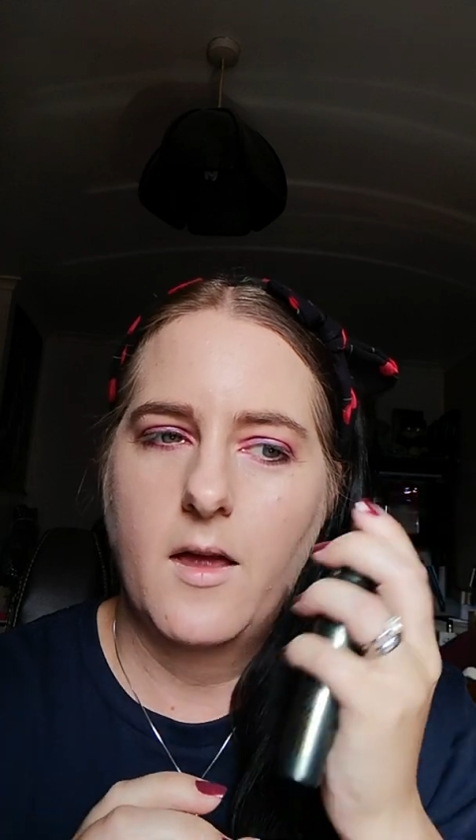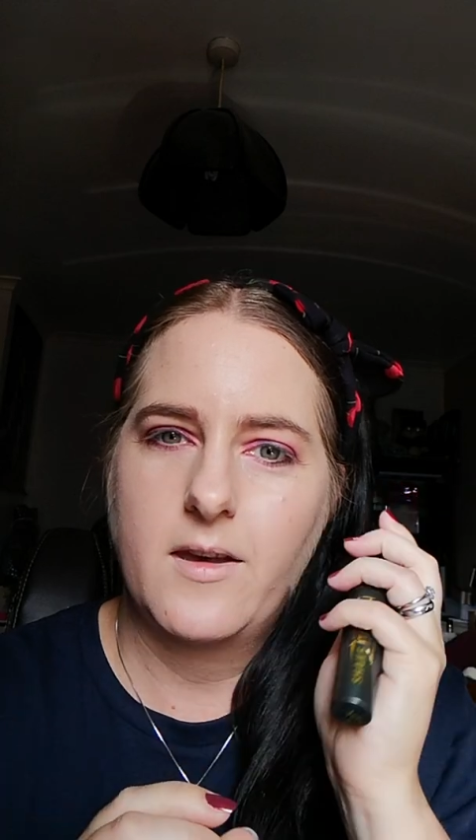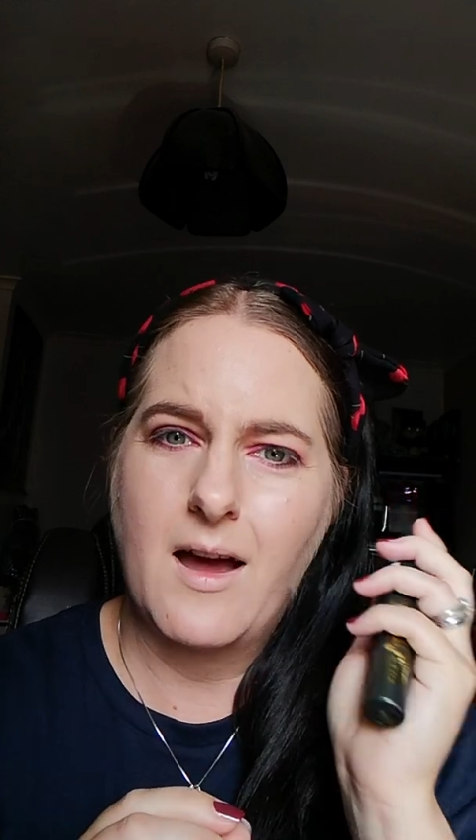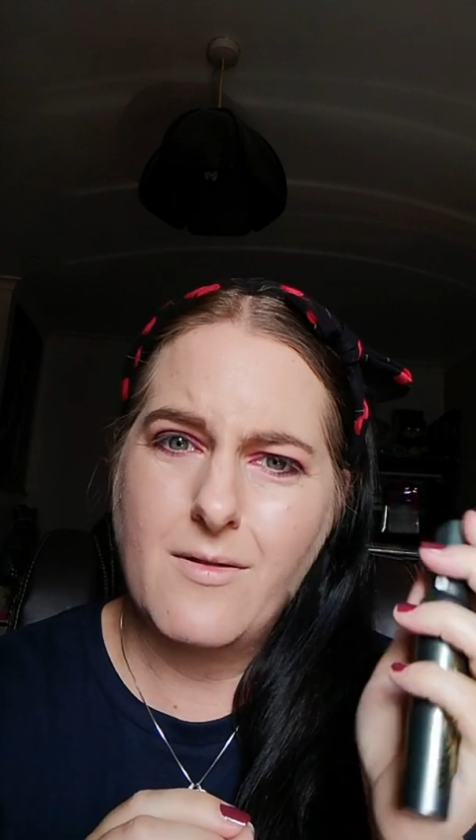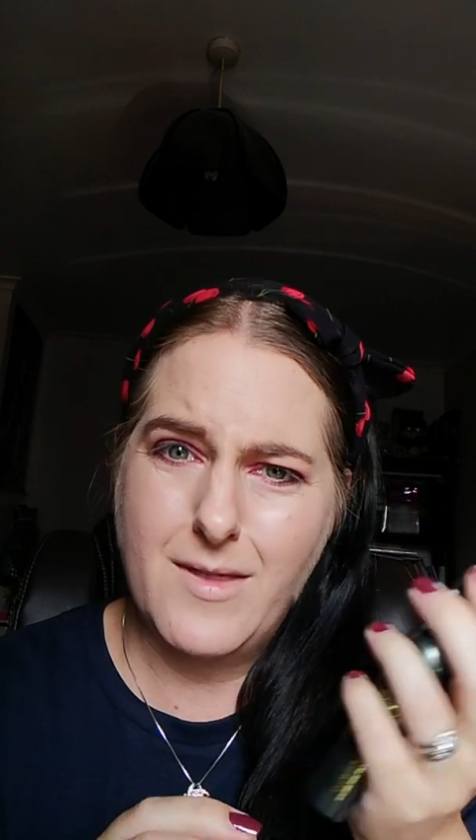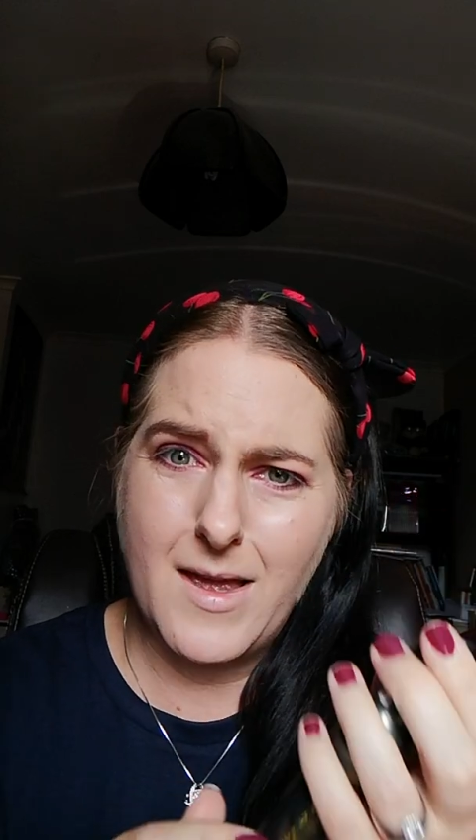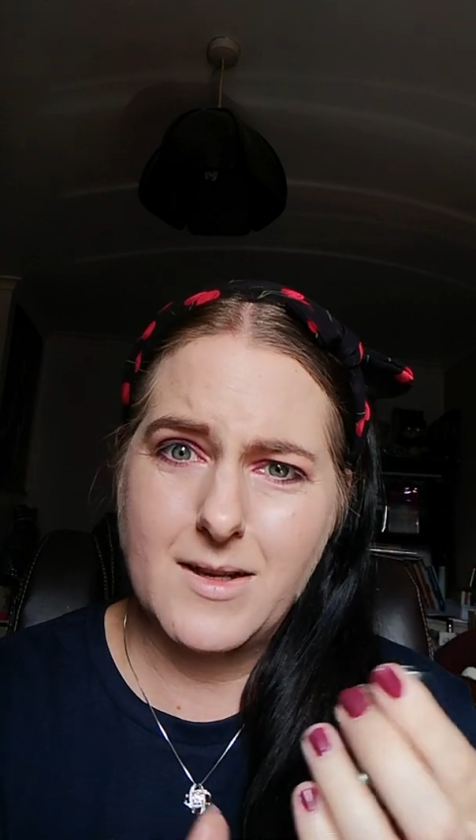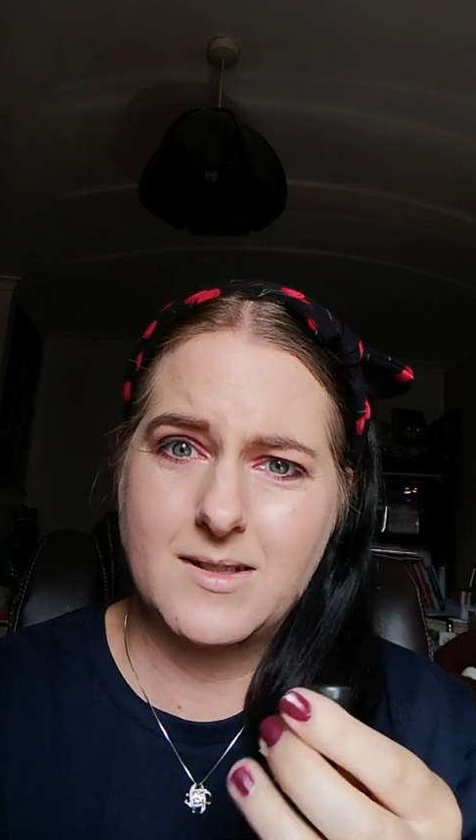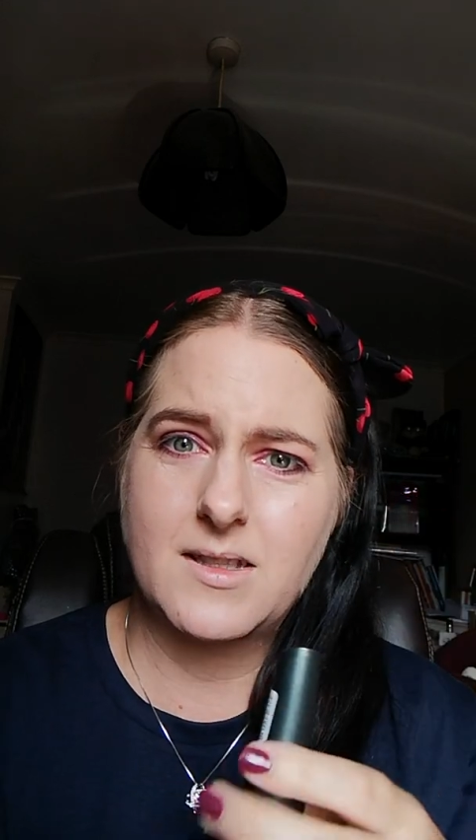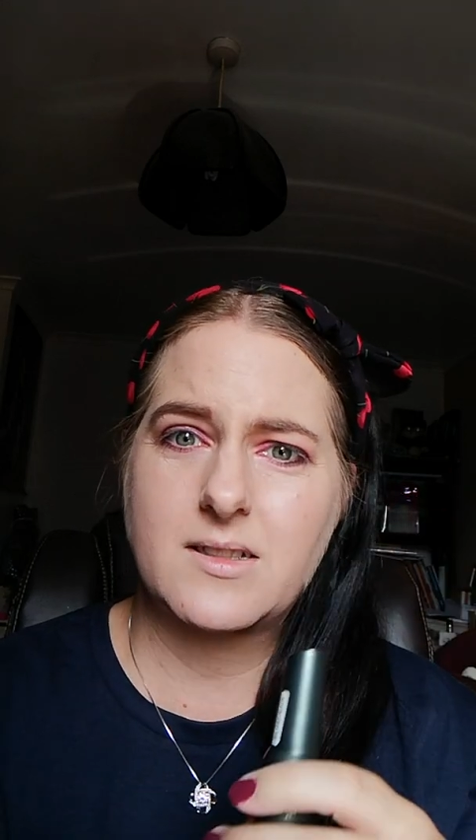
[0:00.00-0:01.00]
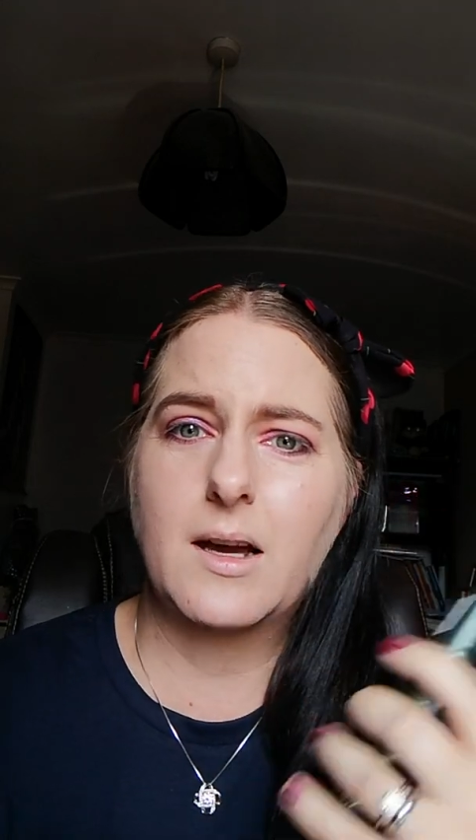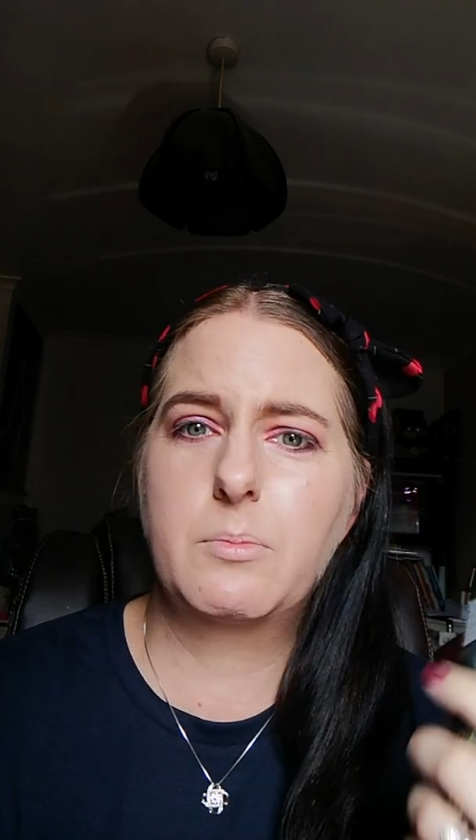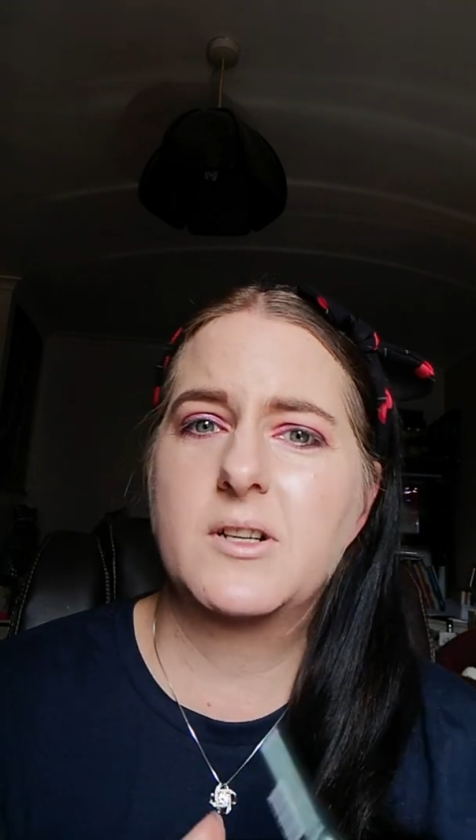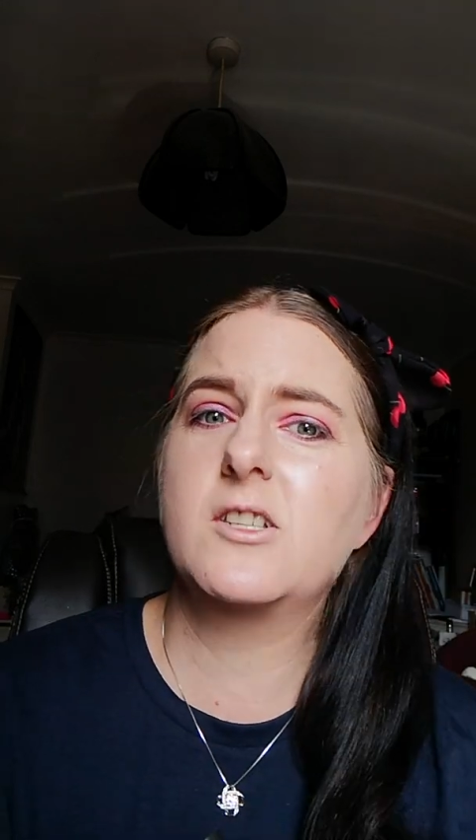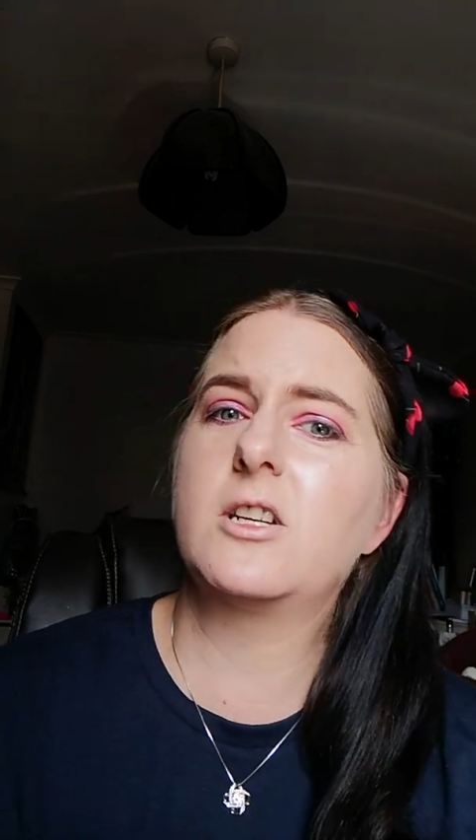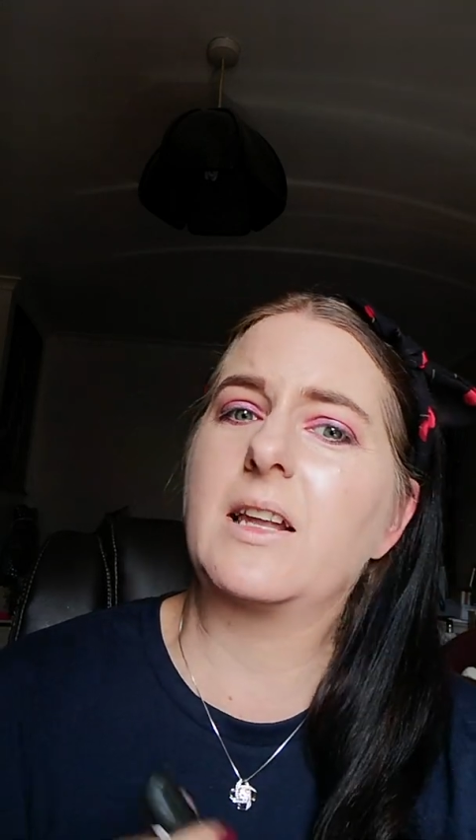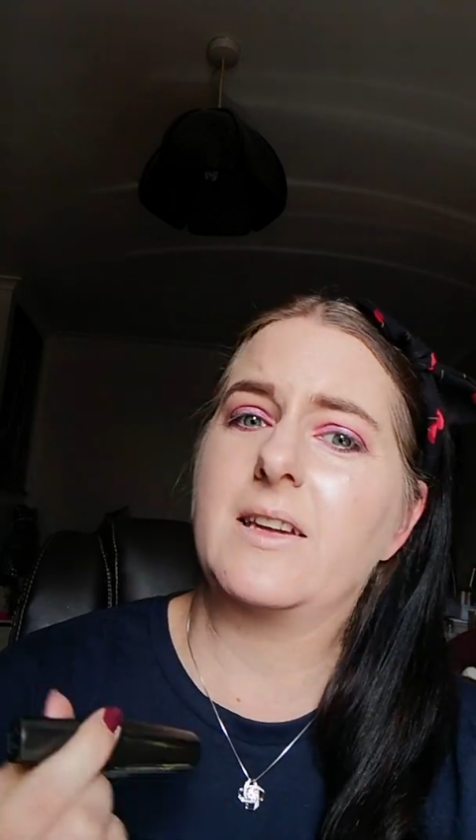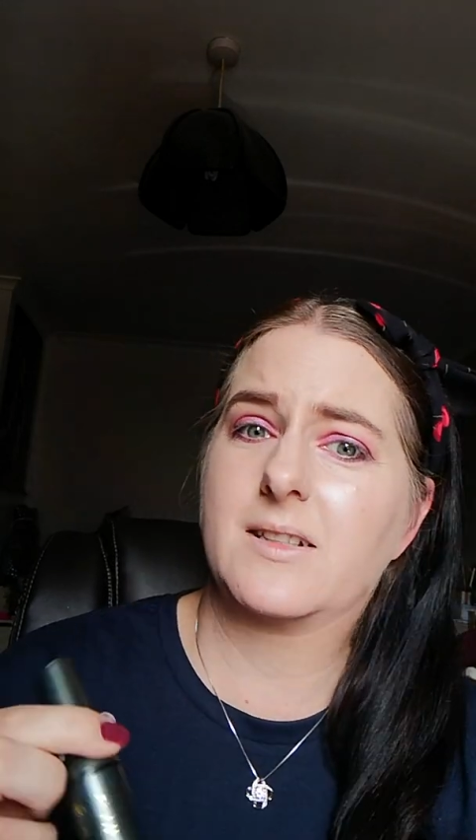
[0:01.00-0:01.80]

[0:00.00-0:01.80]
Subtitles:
Now this is actually